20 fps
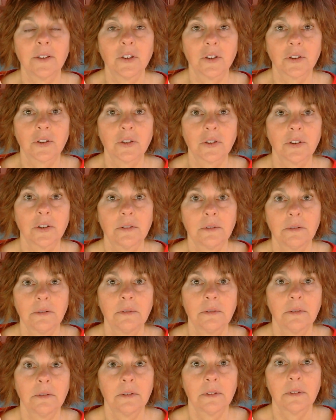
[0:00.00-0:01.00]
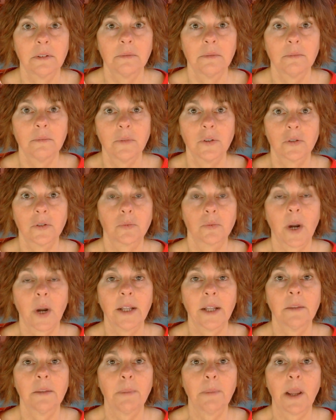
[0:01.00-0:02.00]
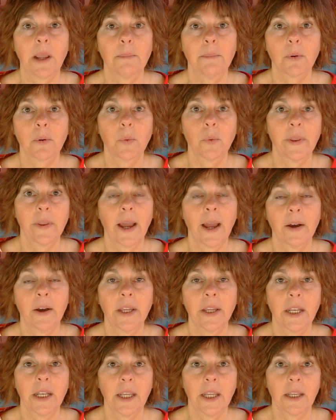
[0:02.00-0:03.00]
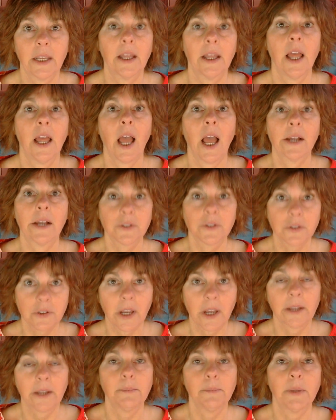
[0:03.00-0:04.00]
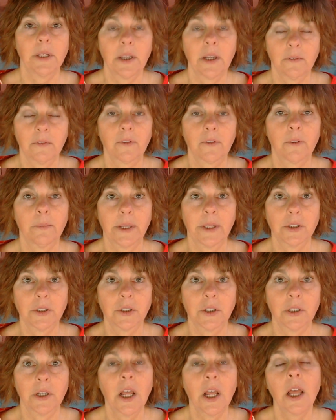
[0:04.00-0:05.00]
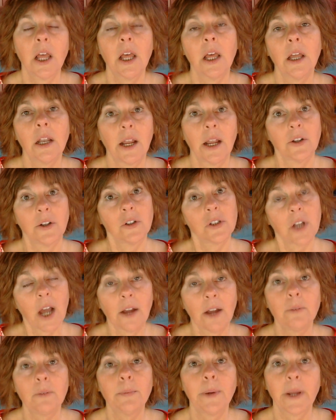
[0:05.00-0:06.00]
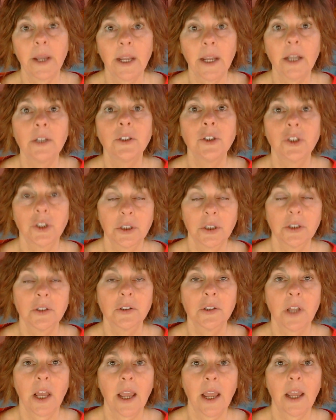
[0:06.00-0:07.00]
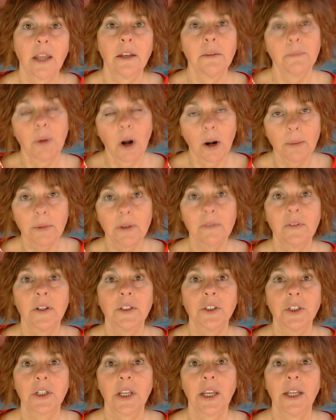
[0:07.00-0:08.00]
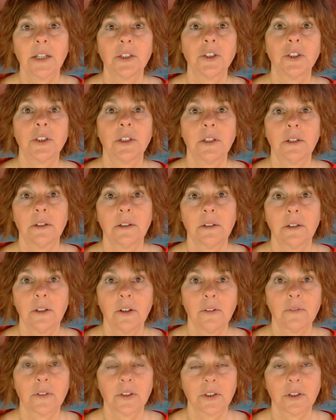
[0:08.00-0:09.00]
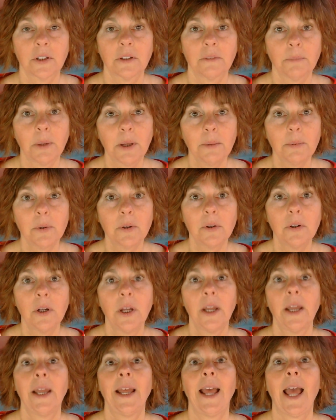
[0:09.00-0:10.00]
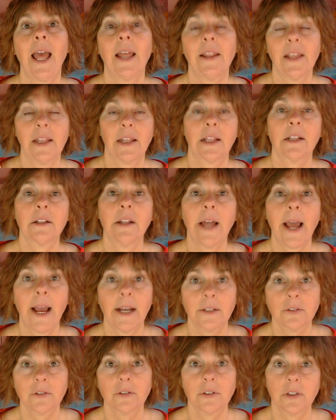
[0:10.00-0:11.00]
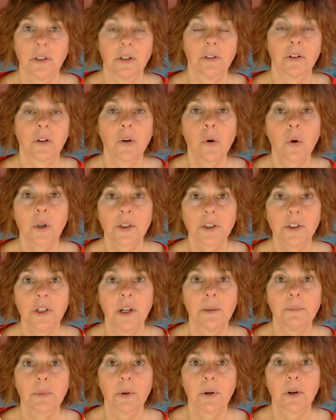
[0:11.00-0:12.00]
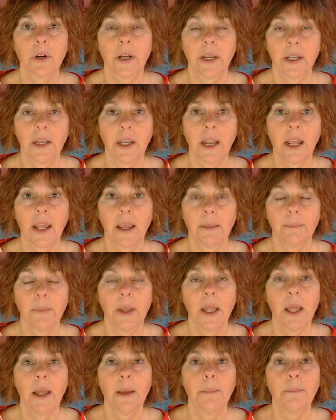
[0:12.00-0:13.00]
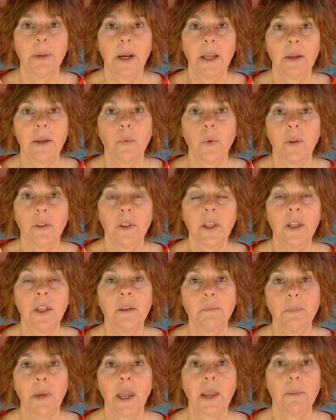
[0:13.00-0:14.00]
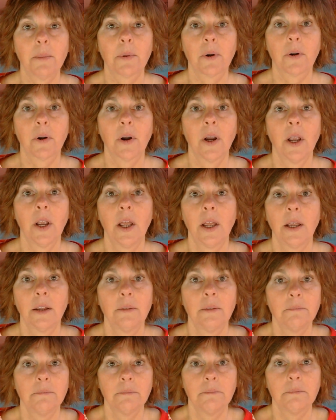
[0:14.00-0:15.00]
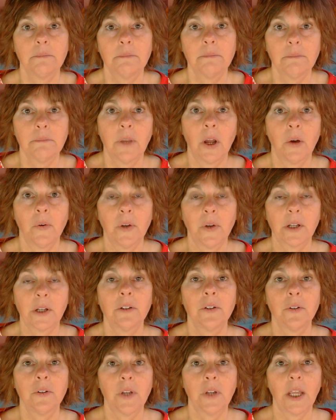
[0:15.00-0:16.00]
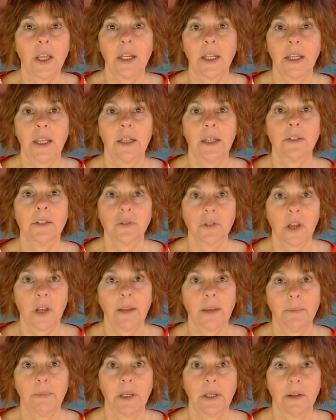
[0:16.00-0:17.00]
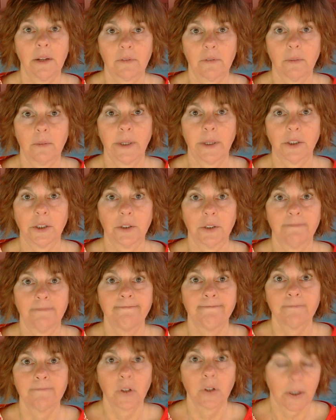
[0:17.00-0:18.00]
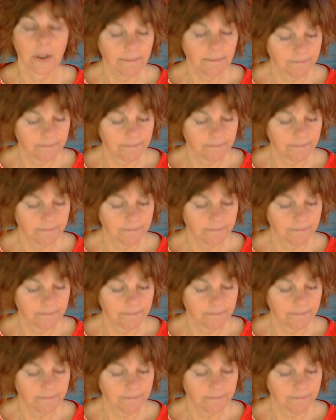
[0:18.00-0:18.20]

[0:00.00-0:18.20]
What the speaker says: Just write the paper without any assignment information. Now your title page should say Department of Education, University of the People, and then the class, the course number and name, but within the paper, don't include any assignment information. Okay.